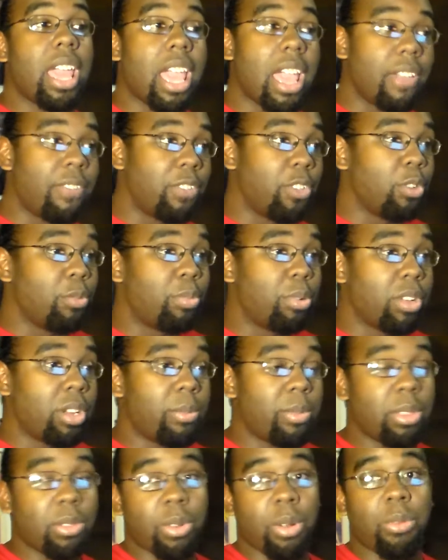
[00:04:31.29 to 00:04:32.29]
If you put
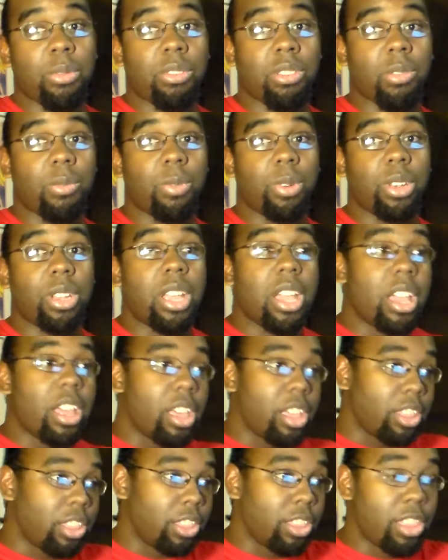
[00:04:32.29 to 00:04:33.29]
him in the ring with someone,
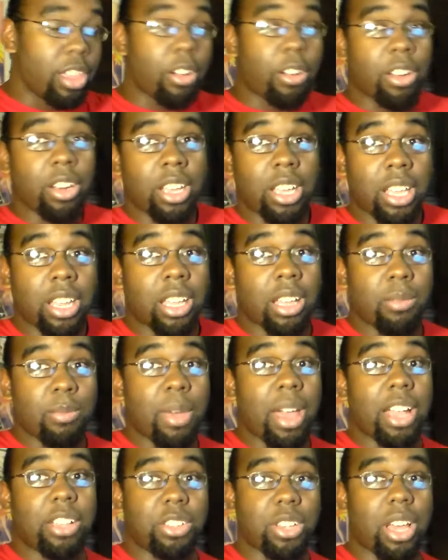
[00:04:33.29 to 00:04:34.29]
they're gonna get a good
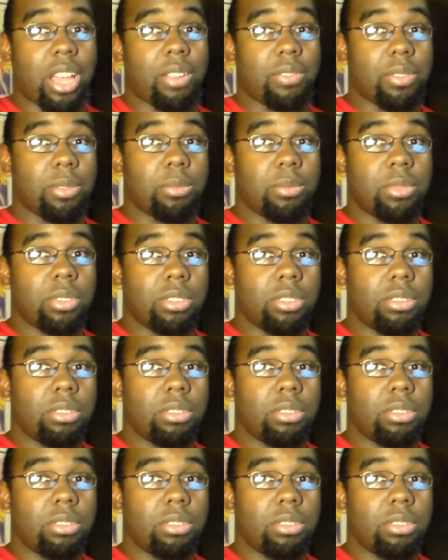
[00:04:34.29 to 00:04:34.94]
match out of him.